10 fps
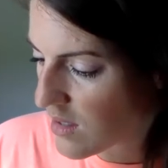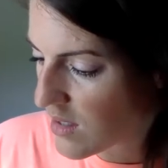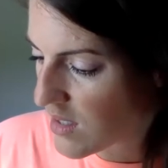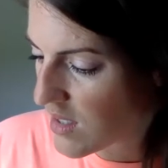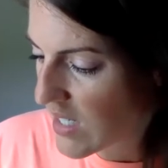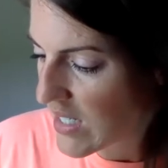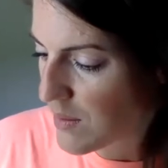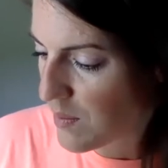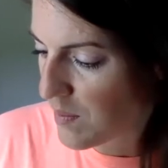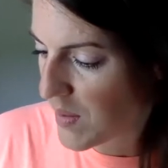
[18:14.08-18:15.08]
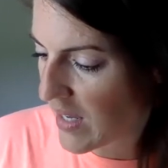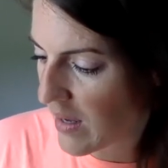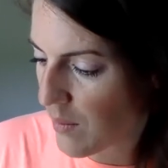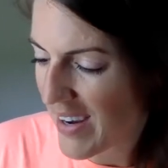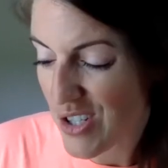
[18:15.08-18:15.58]
6
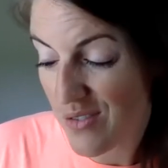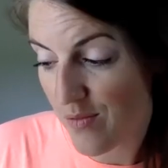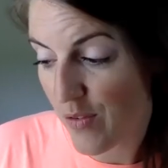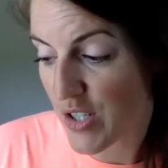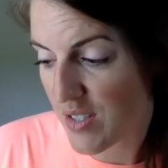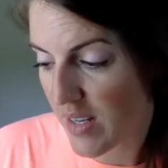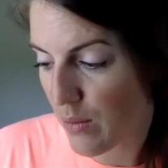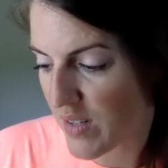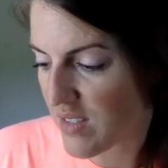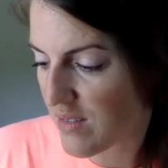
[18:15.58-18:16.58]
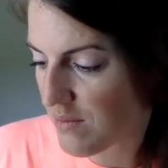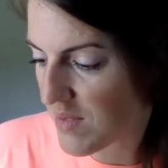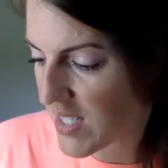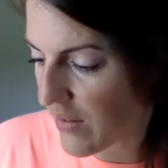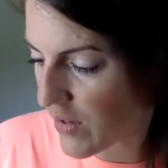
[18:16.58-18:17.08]
p.m. Actually, first it was
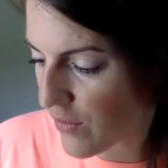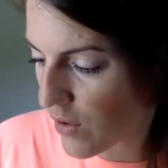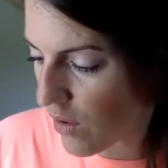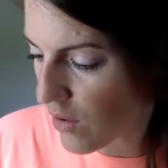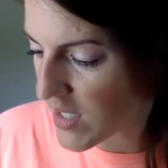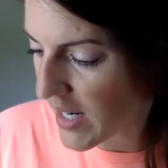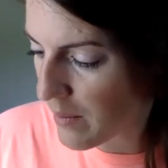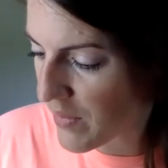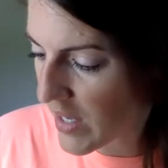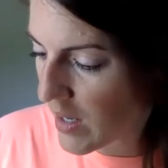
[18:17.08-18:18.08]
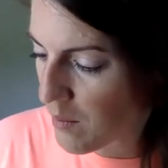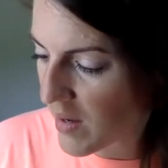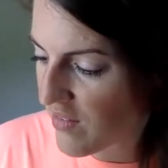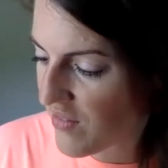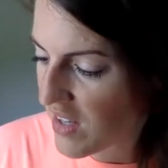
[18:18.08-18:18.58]
7 for a long time.
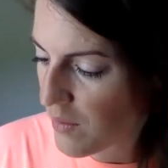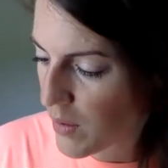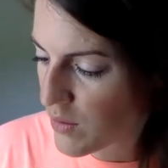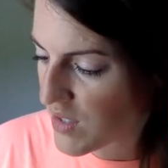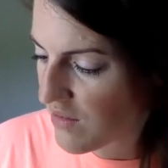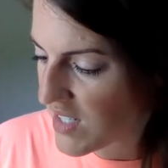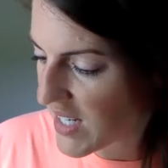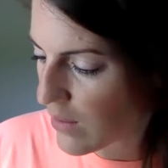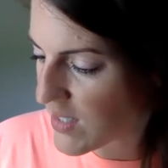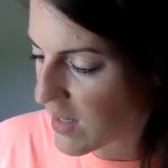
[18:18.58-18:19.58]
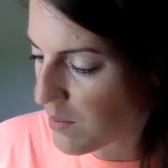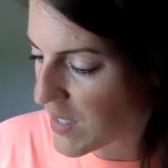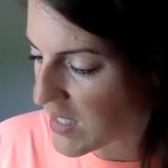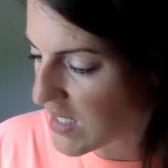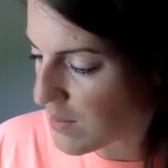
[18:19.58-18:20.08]
My fifth post of the day was a
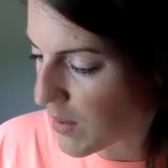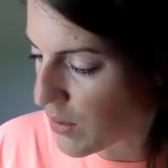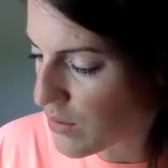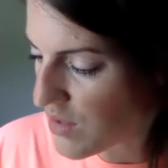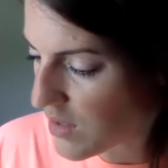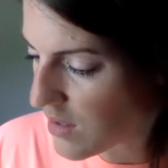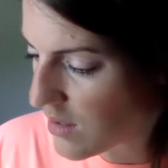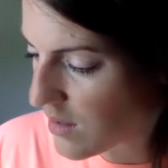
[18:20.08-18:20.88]
business post.